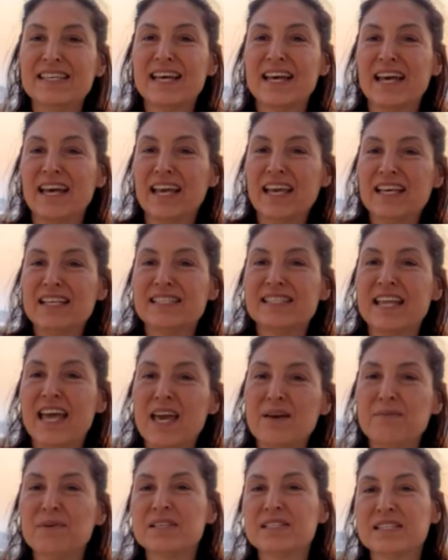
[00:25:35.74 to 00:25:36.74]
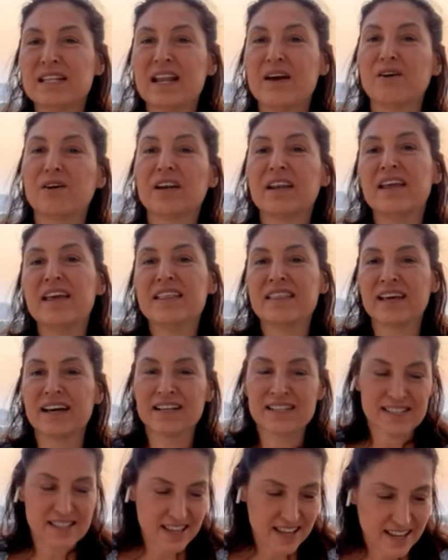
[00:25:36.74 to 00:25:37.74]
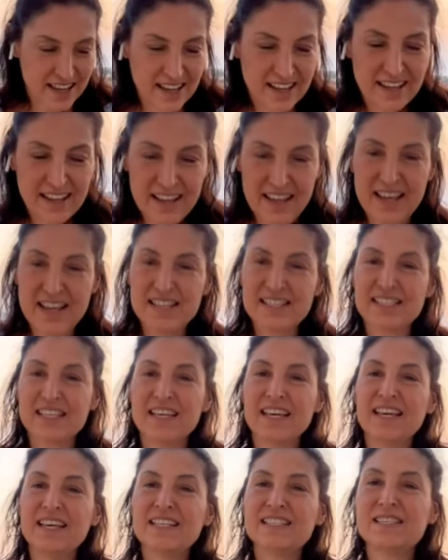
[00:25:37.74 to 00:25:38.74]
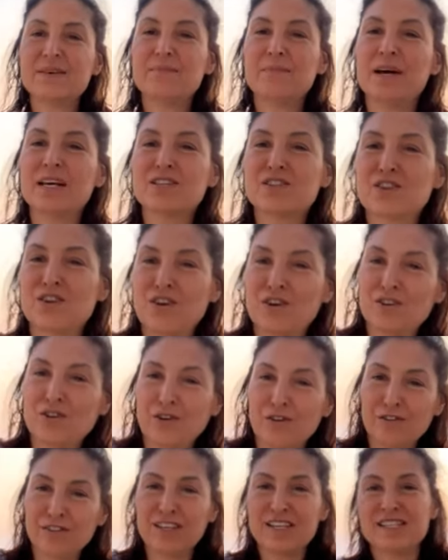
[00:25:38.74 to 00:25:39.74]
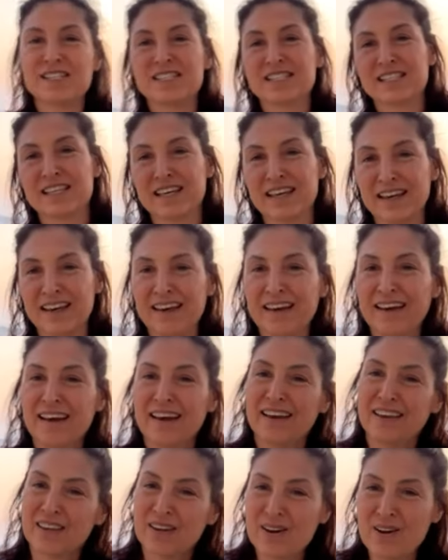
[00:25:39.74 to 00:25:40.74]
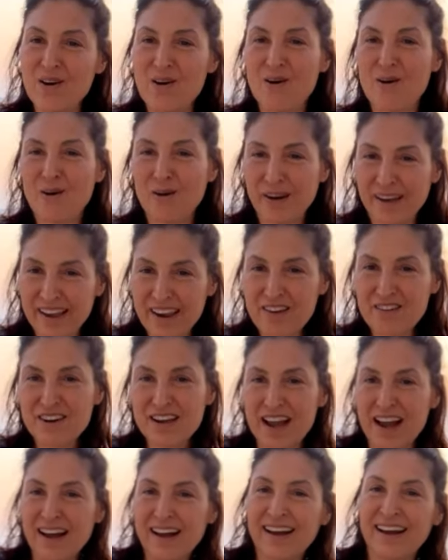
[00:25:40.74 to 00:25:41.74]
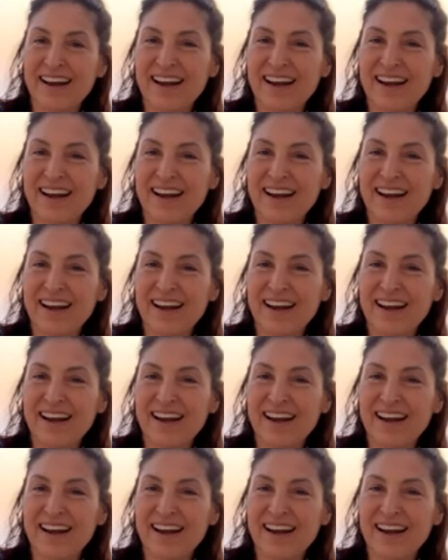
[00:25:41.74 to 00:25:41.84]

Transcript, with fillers: Uh, his, his name your, is Leonidas. Side. He's he's the mascot of this you know, area,